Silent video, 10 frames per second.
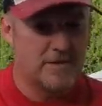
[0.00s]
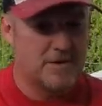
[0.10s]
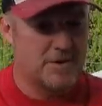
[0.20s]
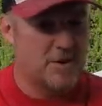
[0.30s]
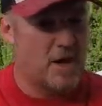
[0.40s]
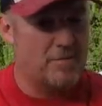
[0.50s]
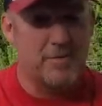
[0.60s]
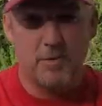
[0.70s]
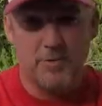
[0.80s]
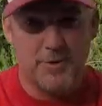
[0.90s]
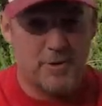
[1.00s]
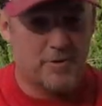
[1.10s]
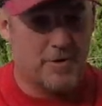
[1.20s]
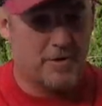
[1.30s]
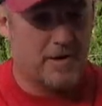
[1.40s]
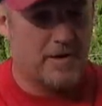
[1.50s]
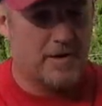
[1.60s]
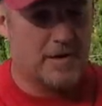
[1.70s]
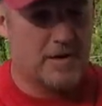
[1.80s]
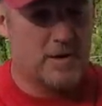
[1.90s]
Does the job. No joke. All right?